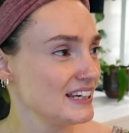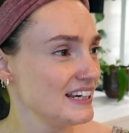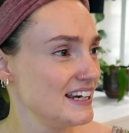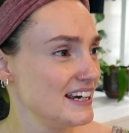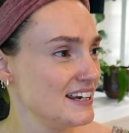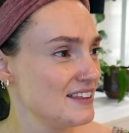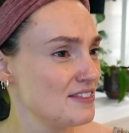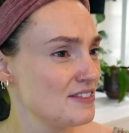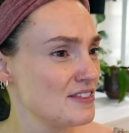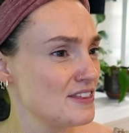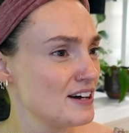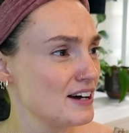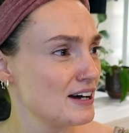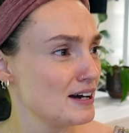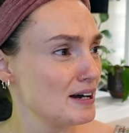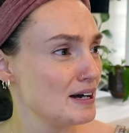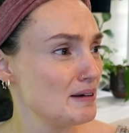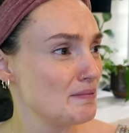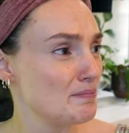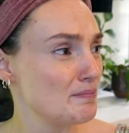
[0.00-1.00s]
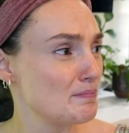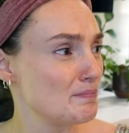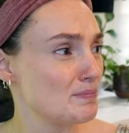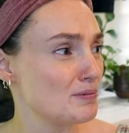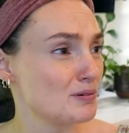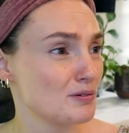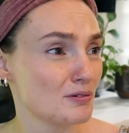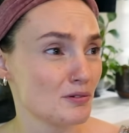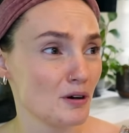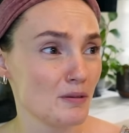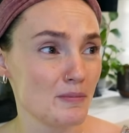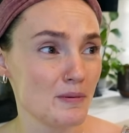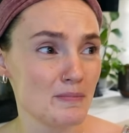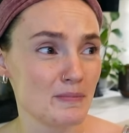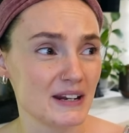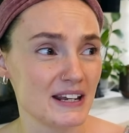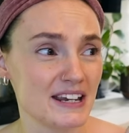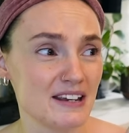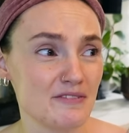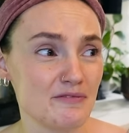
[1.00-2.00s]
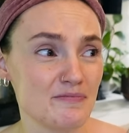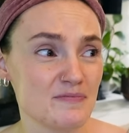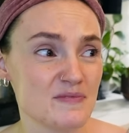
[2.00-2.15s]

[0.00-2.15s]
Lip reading: in the probably